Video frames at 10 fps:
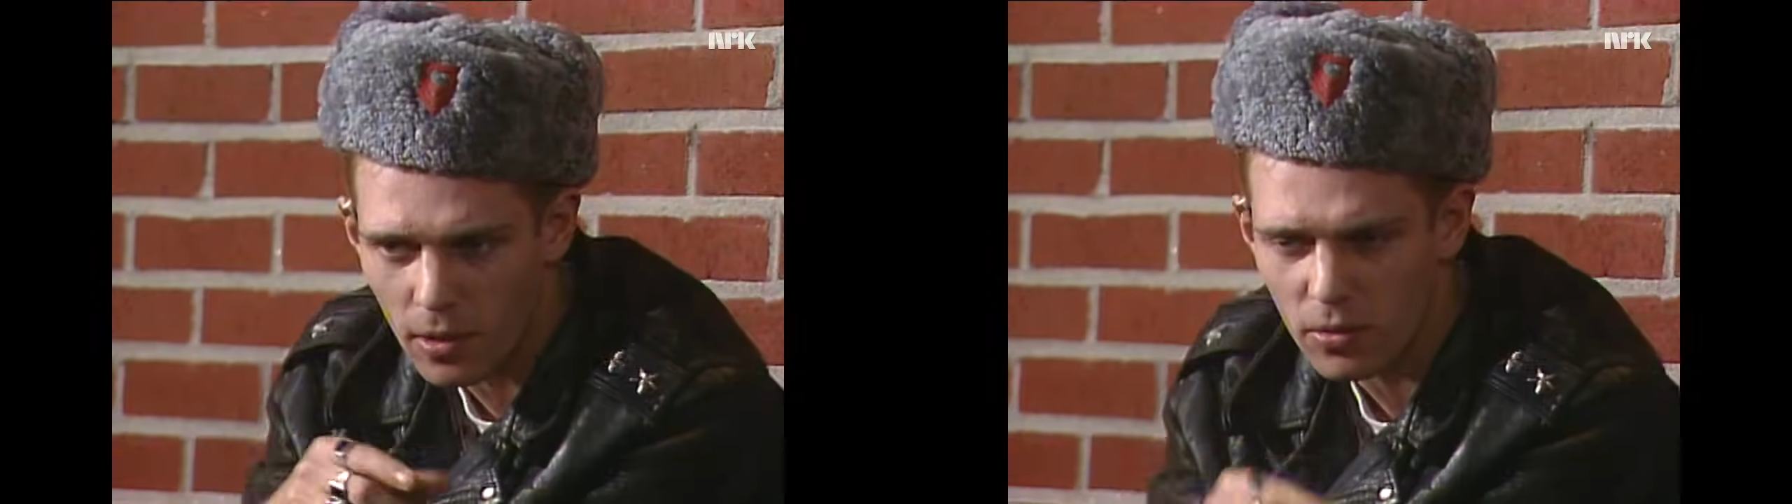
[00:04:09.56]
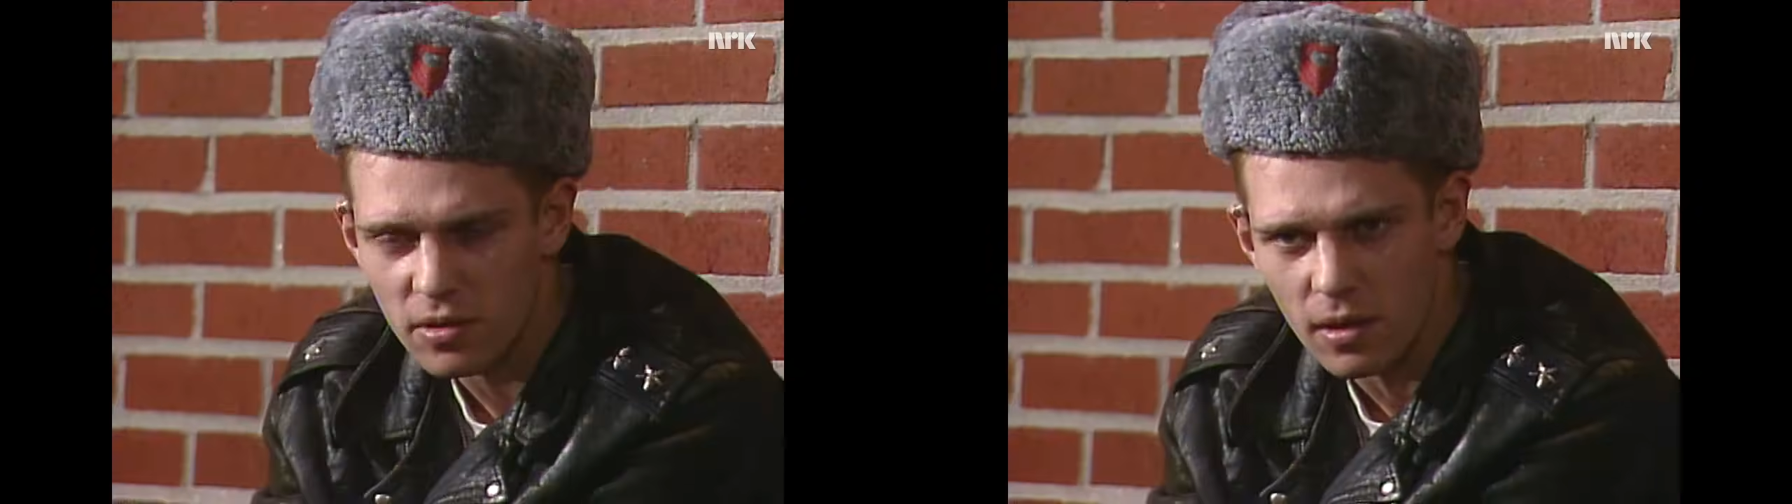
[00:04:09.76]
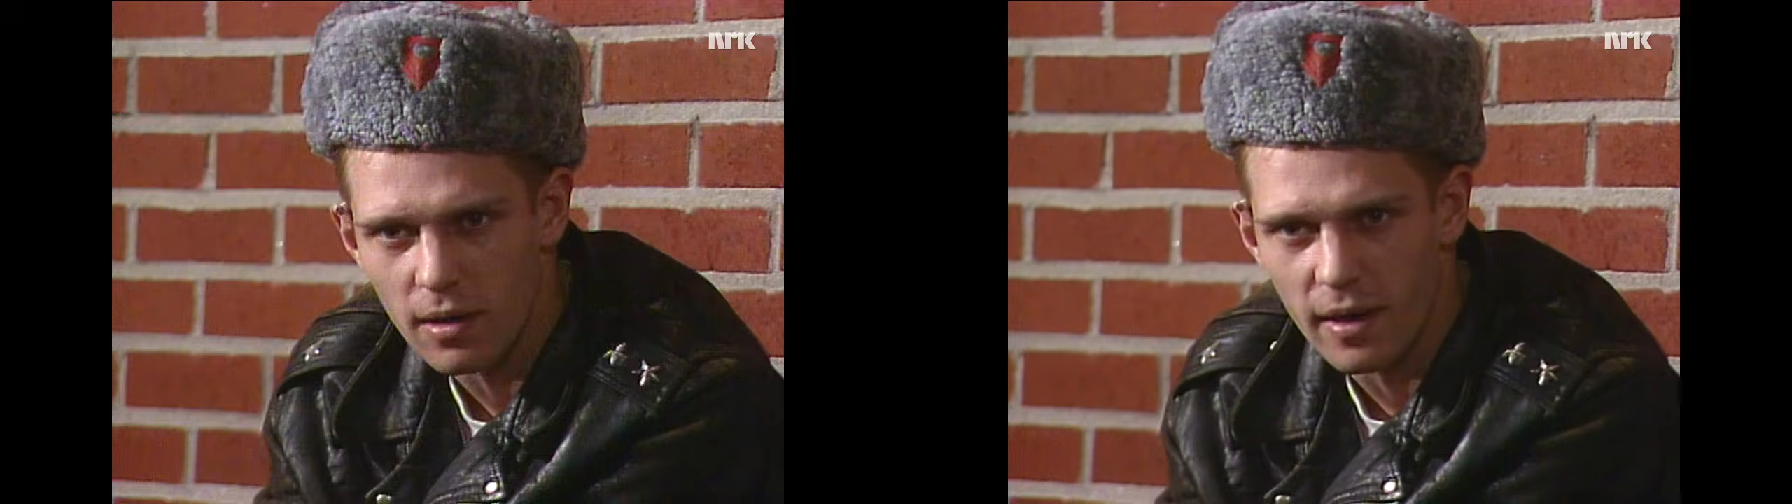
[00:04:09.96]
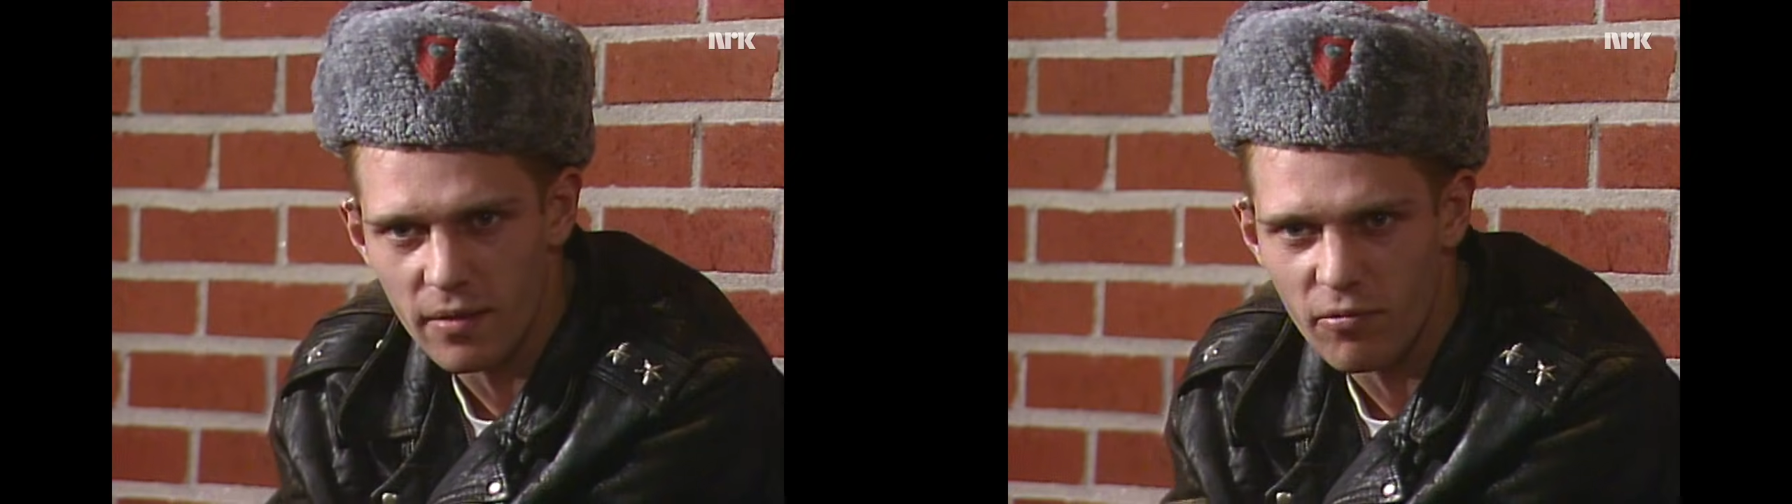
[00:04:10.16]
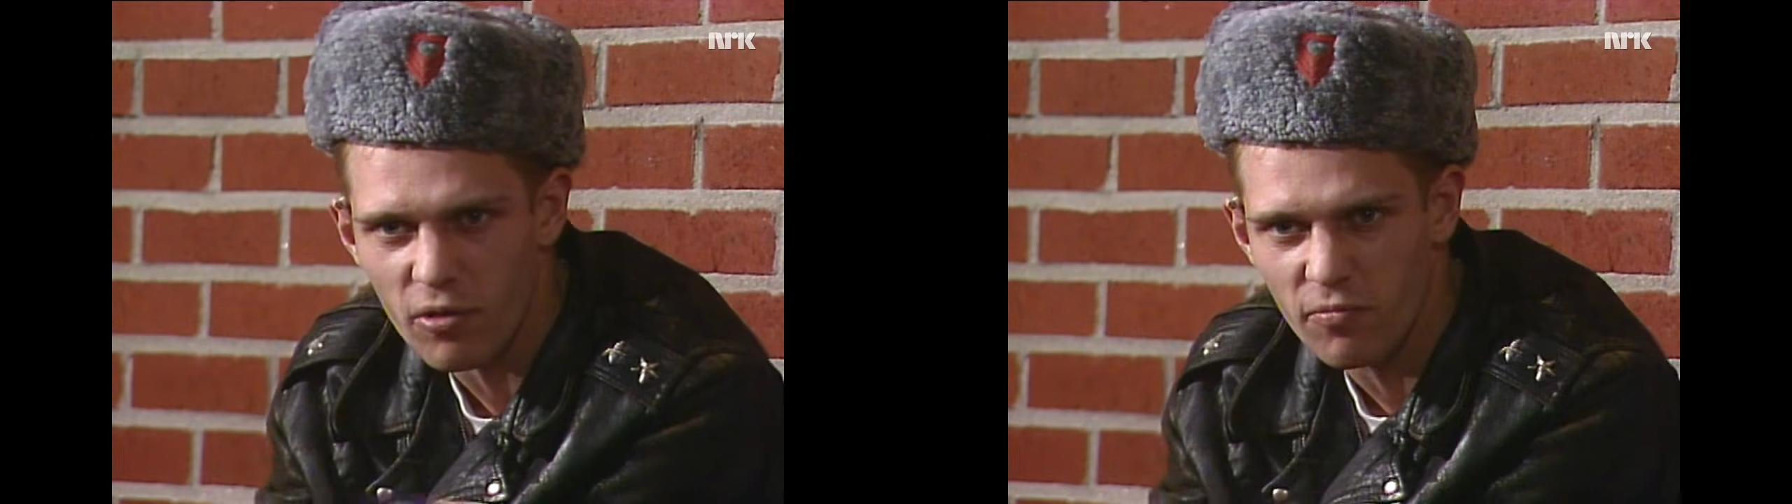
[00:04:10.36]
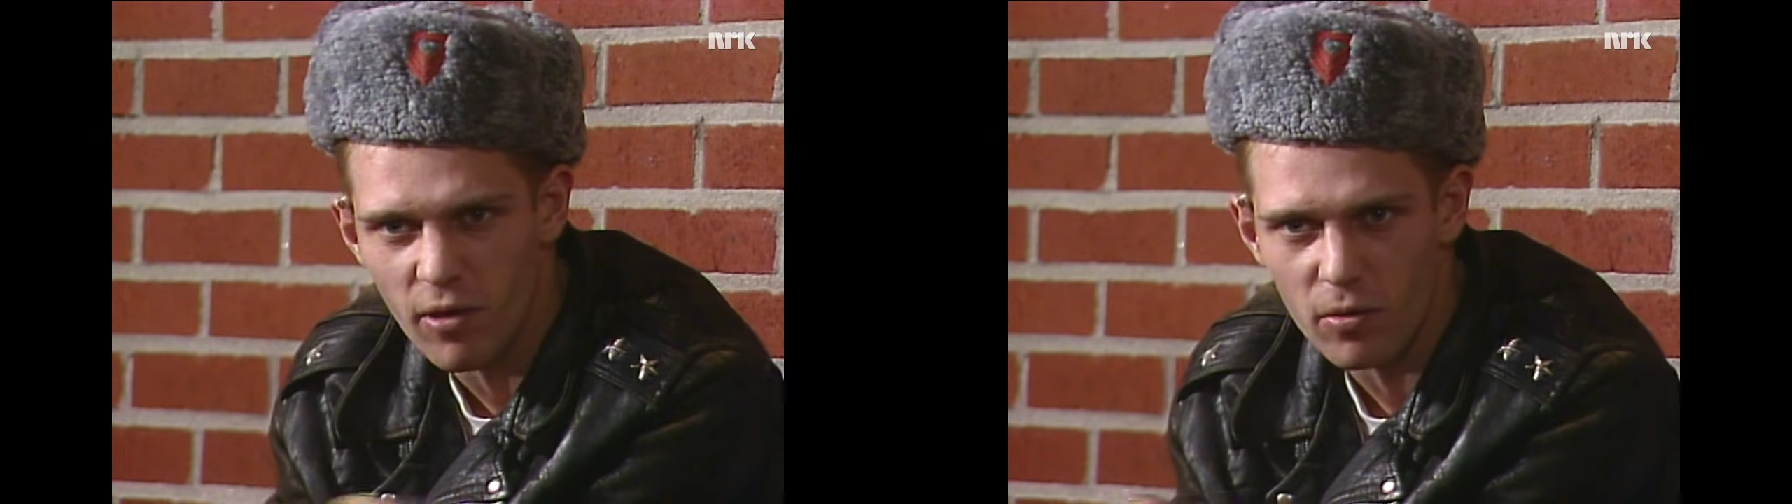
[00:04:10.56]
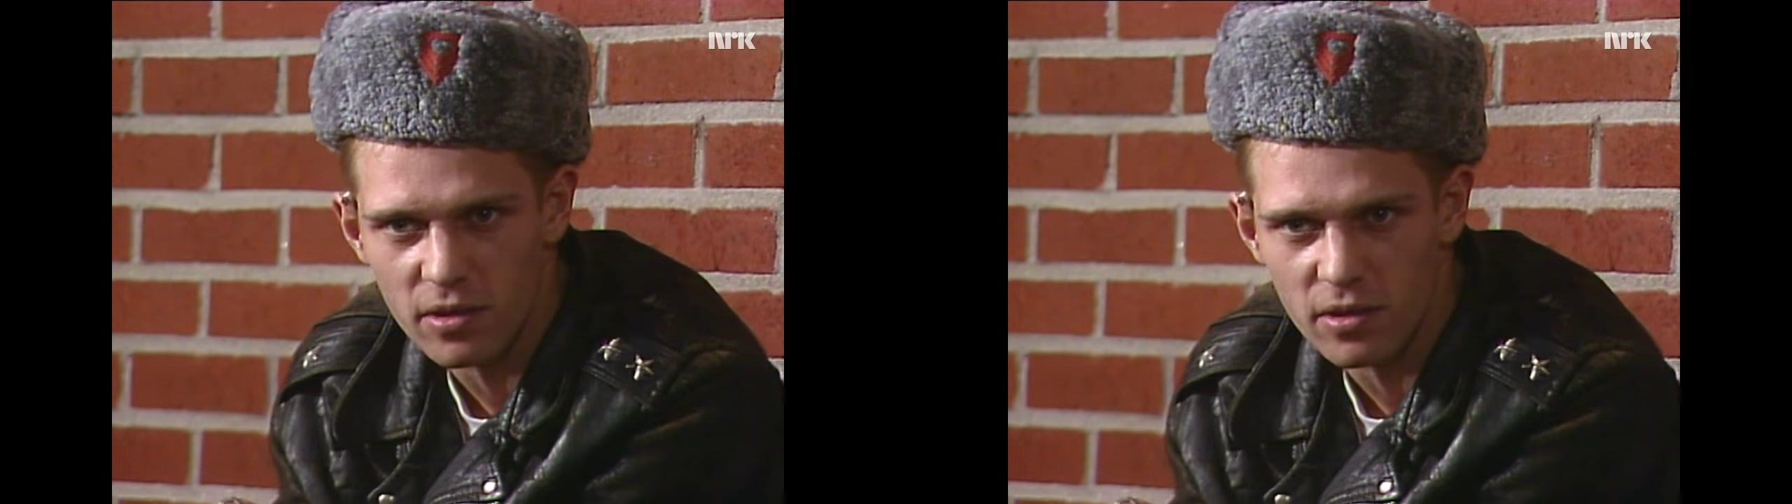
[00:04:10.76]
also, like, the rock and roll